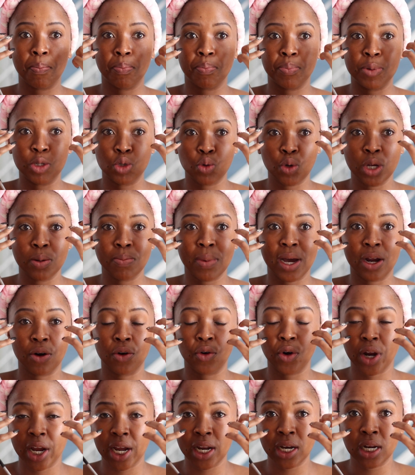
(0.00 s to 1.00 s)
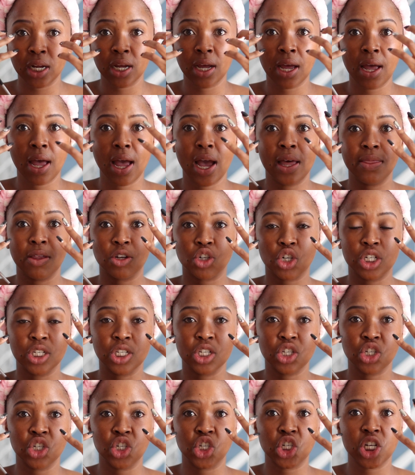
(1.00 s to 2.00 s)
between my red and the
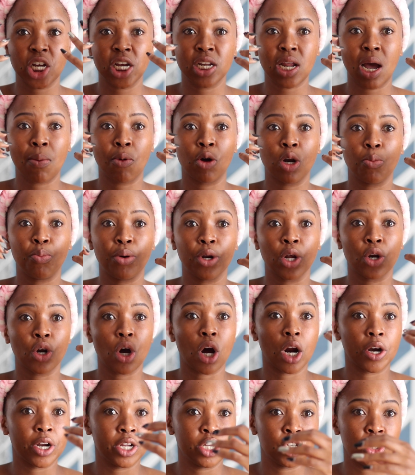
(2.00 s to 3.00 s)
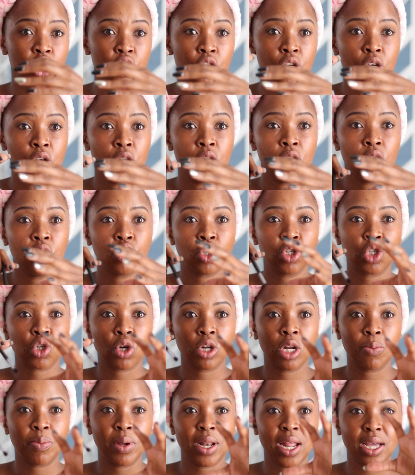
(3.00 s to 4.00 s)
transition shade, I'm gonna put an orange. So it's
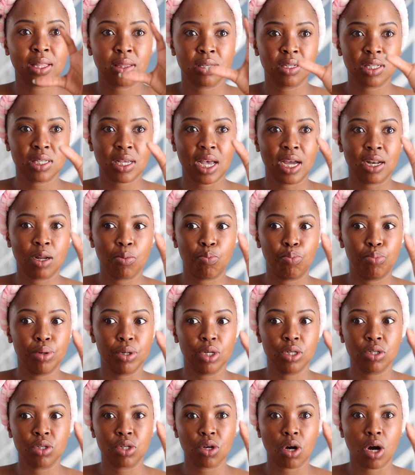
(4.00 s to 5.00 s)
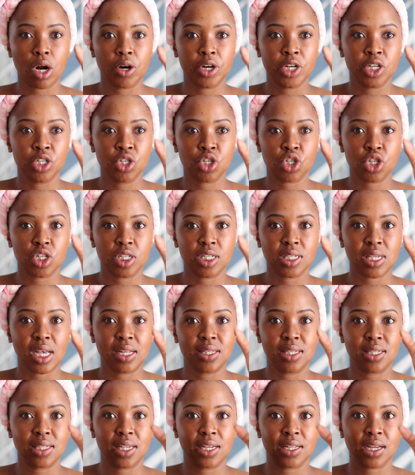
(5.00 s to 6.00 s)
gonna be like this kind of burnt orange
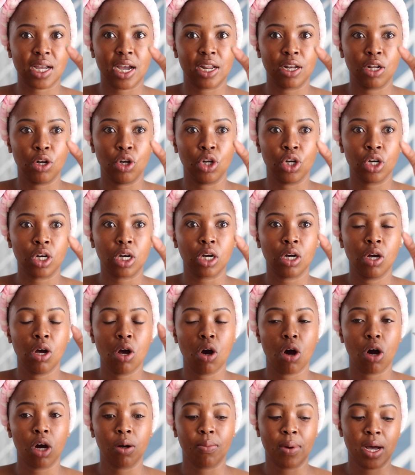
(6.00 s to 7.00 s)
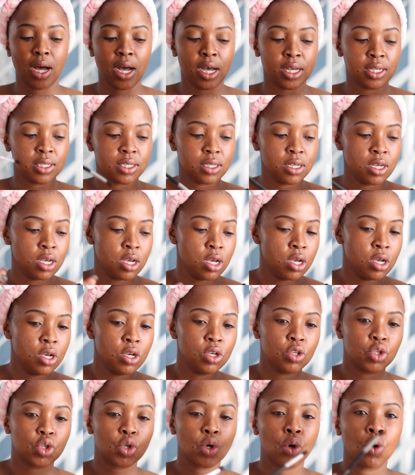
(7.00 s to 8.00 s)
sunset kind of look on my eyes.
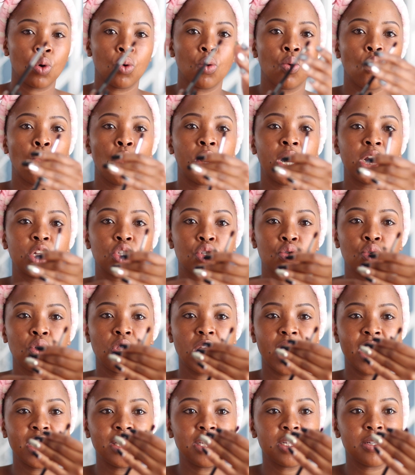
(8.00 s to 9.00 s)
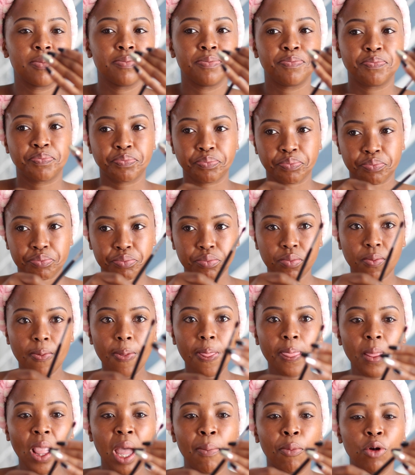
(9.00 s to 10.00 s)
So when I do that,
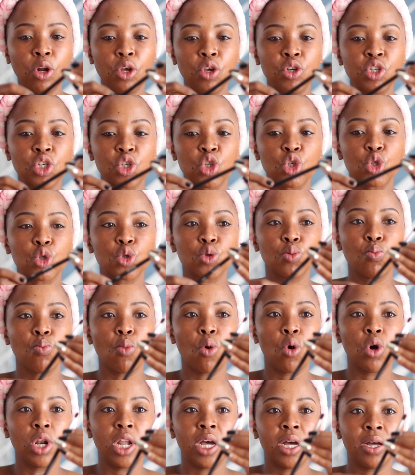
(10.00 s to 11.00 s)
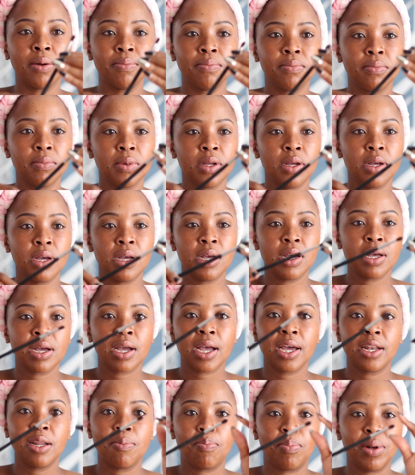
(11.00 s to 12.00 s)
I'm gonna use a smaller
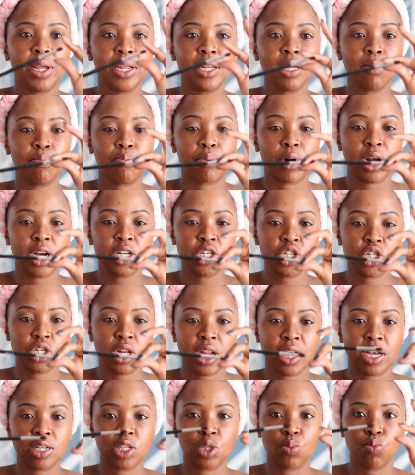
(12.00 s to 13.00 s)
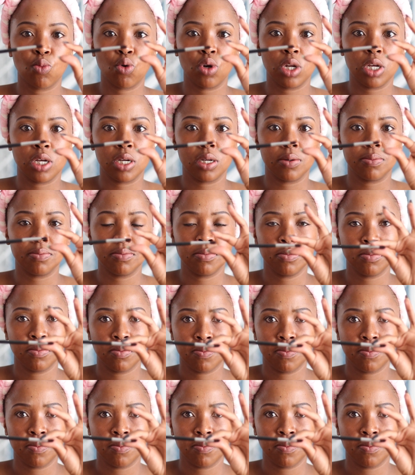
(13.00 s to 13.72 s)
kind of blending brush, like a smaller